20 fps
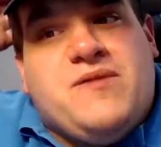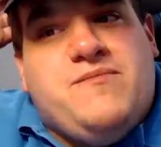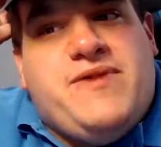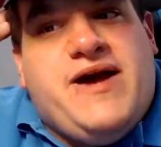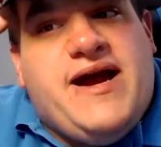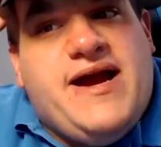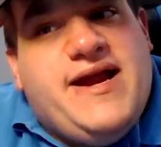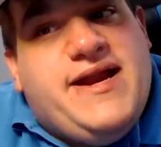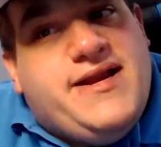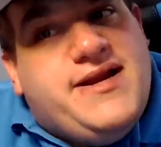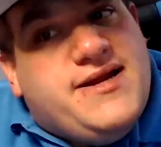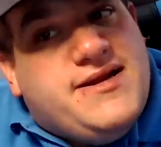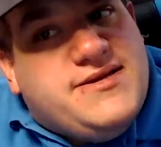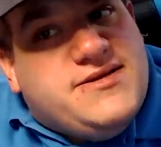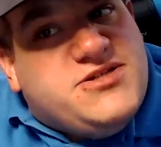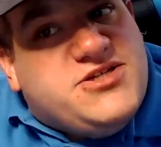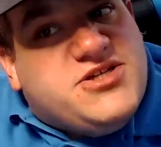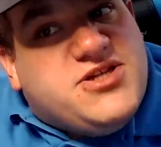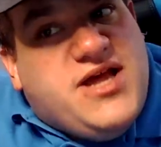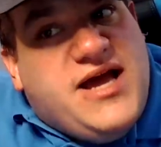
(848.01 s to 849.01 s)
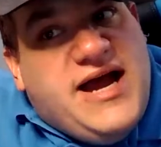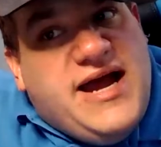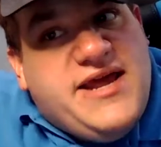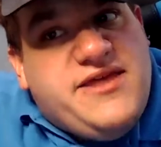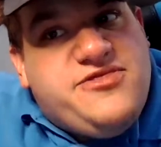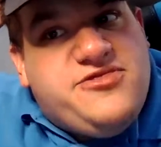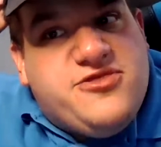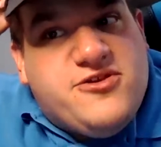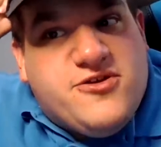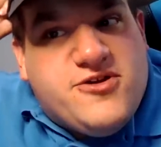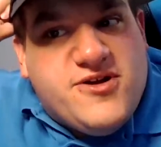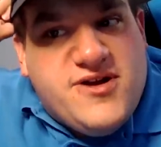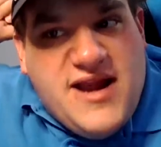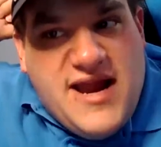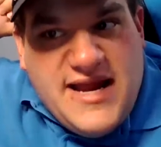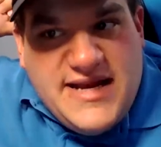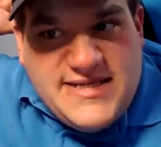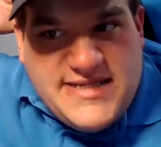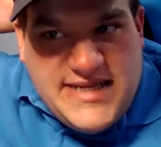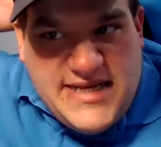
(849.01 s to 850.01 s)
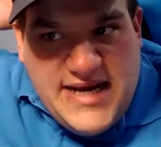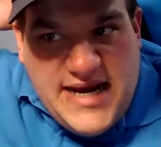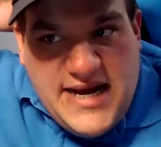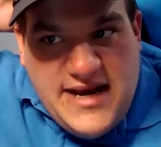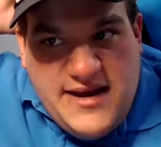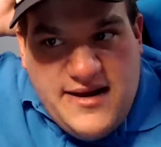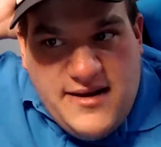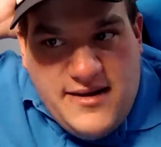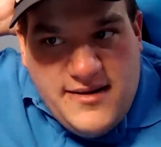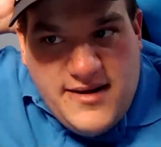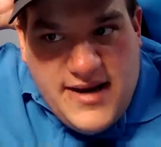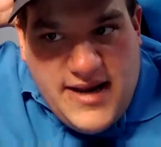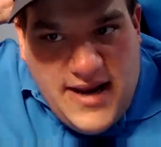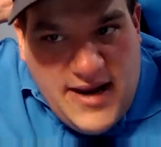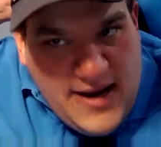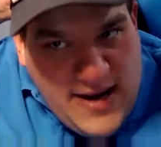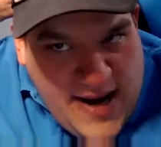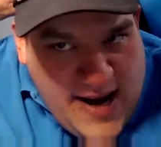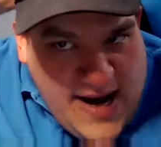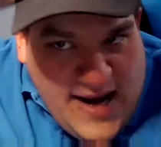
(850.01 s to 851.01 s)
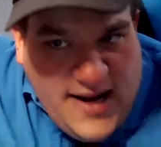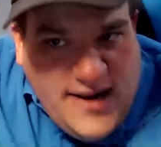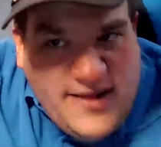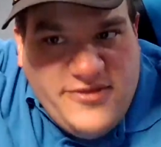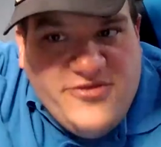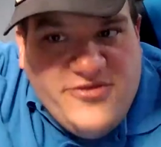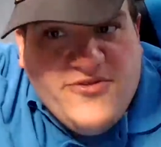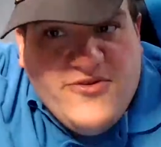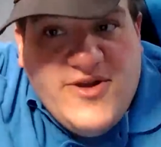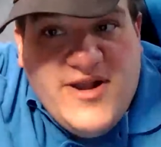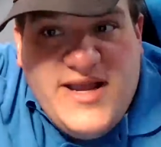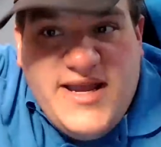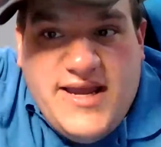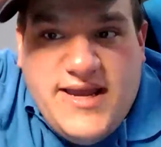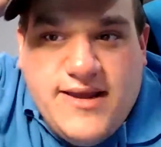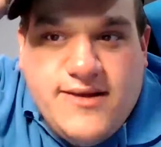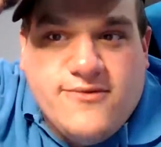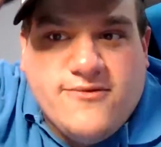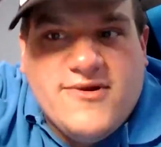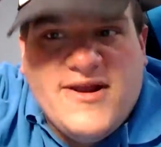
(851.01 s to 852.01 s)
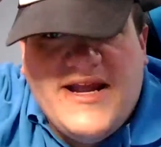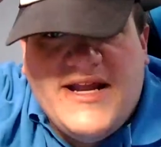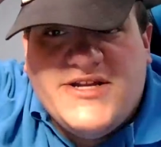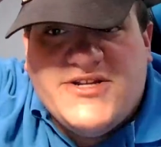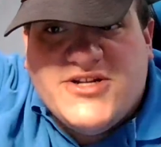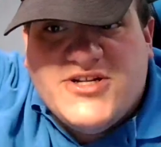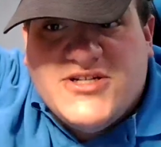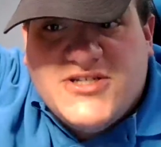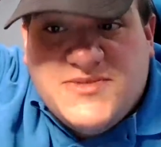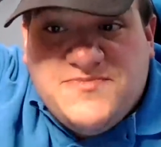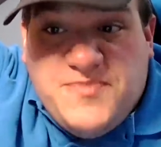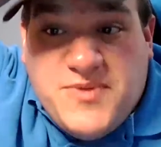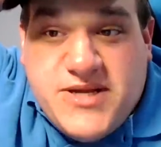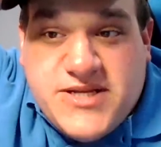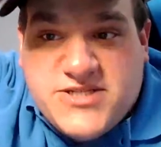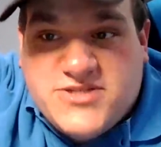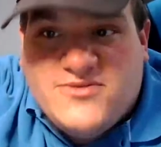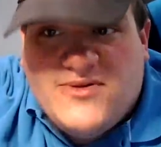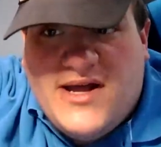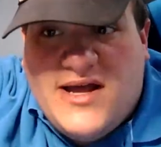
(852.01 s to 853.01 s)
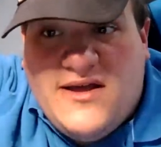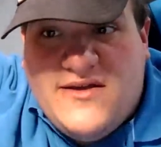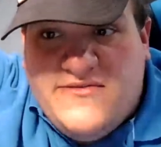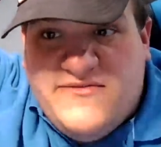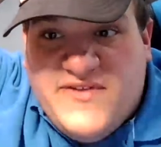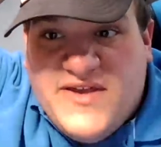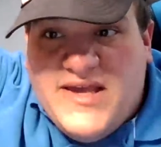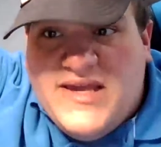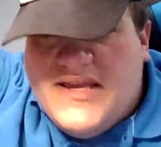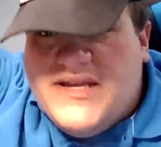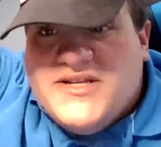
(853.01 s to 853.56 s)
behind July 3rd, 1983 Rangers plus 12,